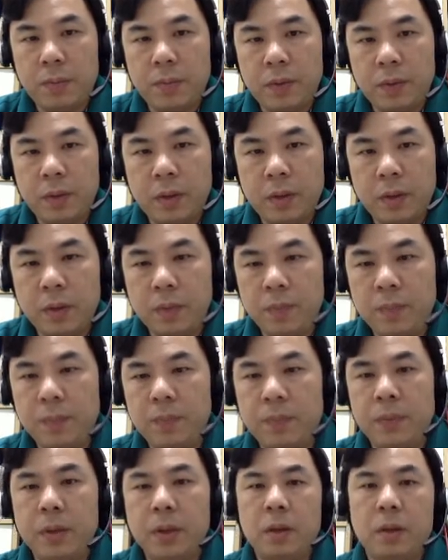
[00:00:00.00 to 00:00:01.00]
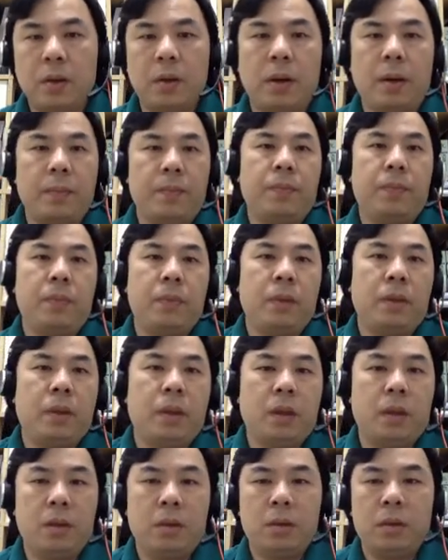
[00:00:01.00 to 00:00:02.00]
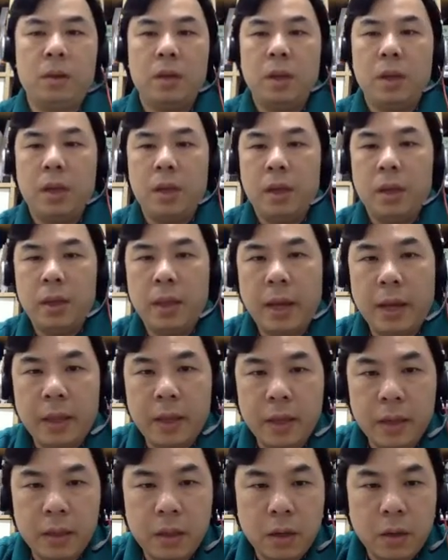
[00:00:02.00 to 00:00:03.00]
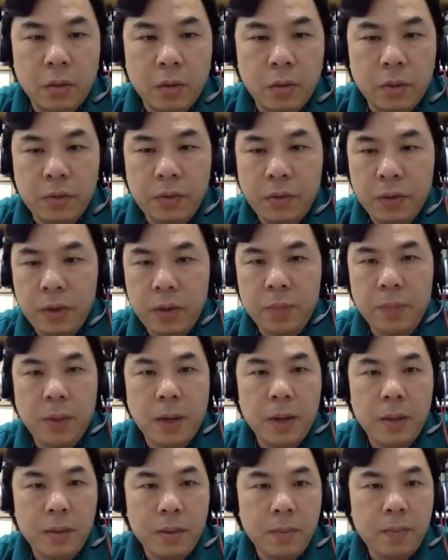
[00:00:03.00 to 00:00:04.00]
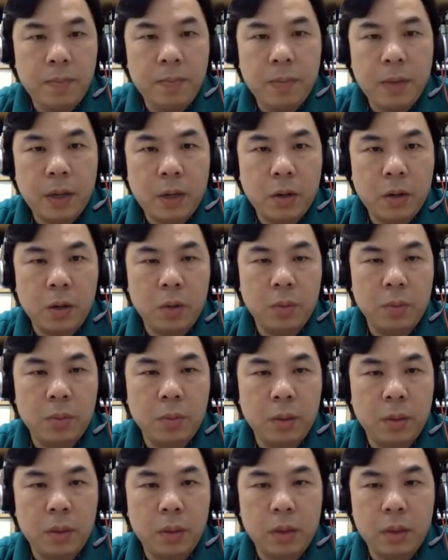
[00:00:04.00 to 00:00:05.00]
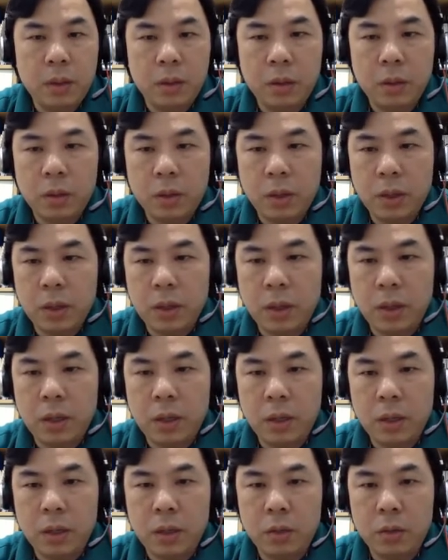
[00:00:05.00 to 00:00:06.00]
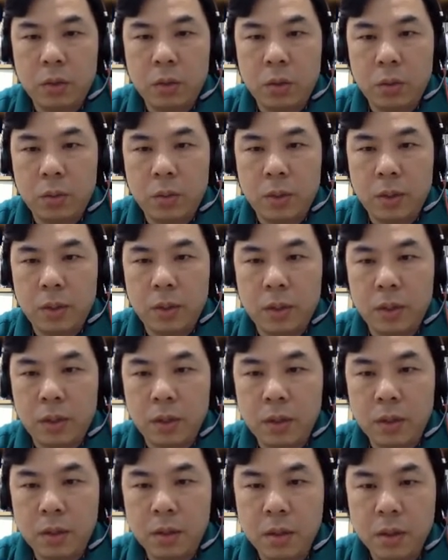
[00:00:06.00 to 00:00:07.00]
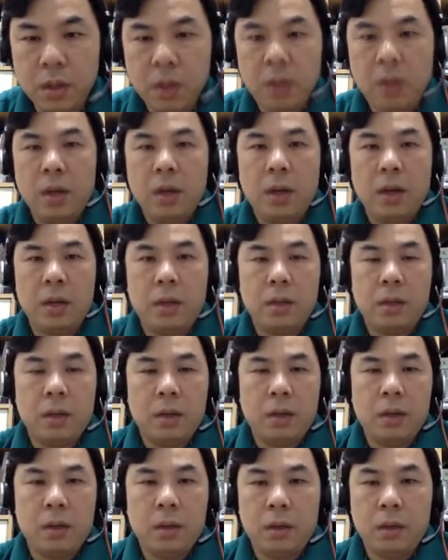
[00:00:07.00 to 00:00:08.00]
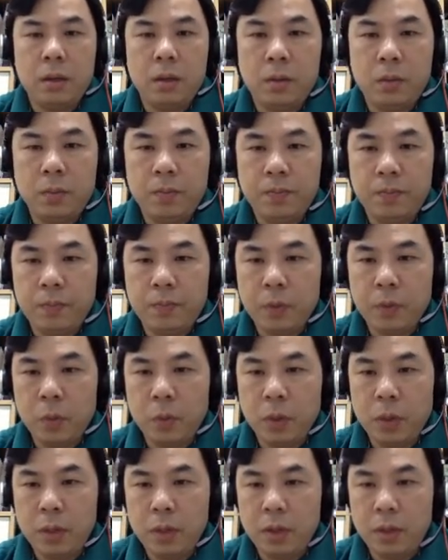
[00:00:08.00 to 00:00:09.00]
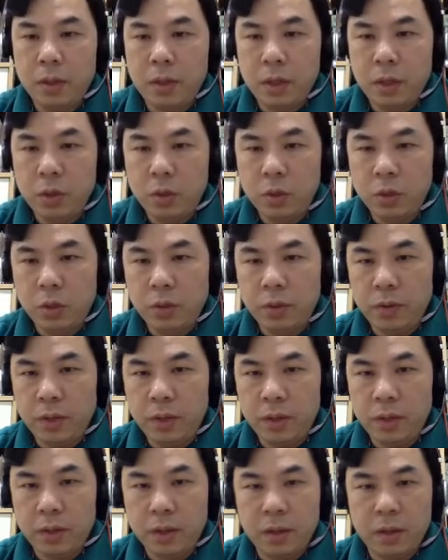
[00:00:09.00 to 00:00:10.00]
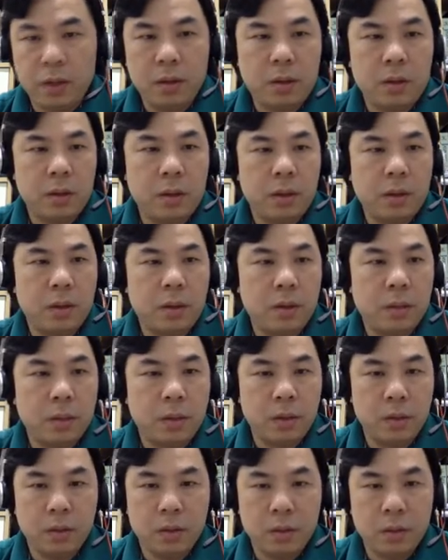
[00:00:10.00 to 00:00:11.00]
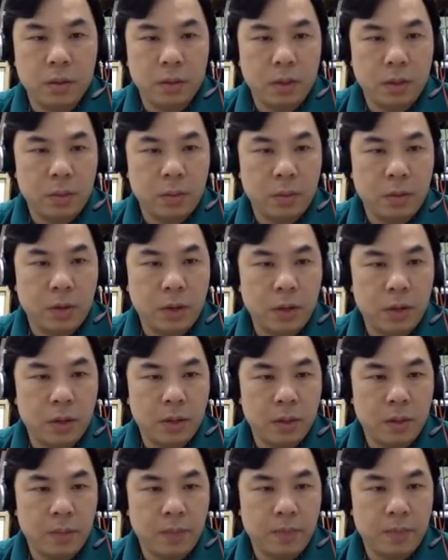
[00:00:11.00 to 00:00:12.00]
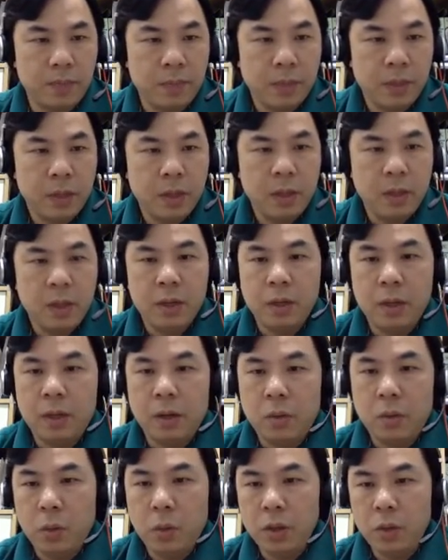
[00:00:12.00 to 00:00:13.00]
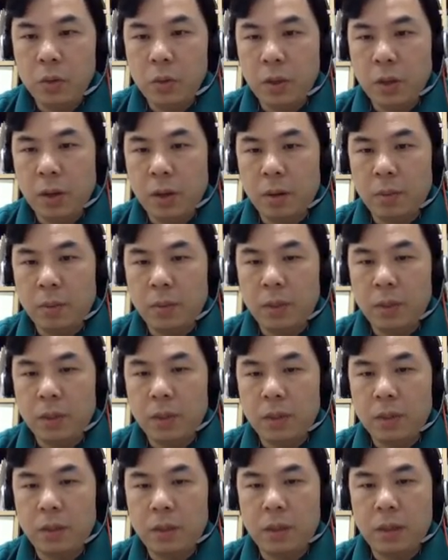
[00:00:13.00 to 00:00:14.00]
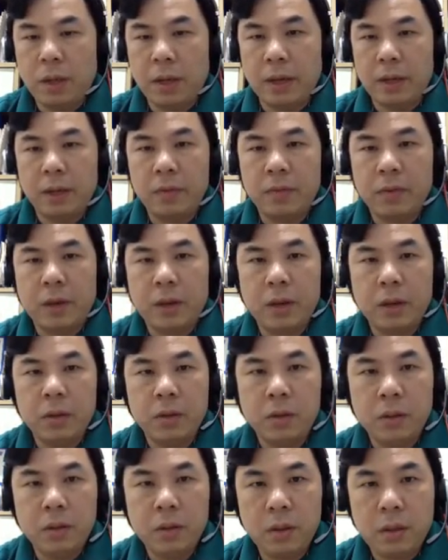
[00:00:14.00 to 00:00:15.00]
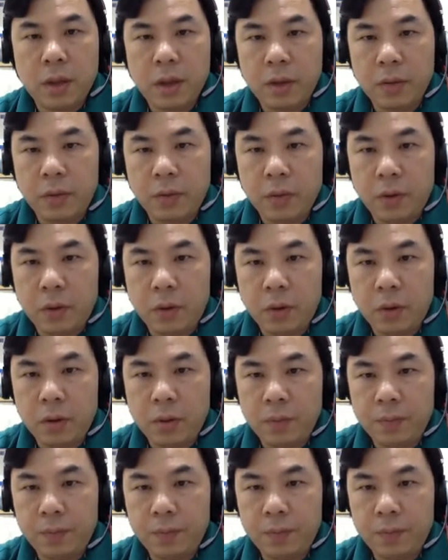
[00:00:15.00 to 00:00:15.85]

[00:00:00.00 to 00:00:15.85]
Okay, right. Now, that is our first part. I hope you are clear how to obtain this. And then, what is the use of this then? All right, now I'm going to summarize that. Once we have obtained the eigenvalues, therefore,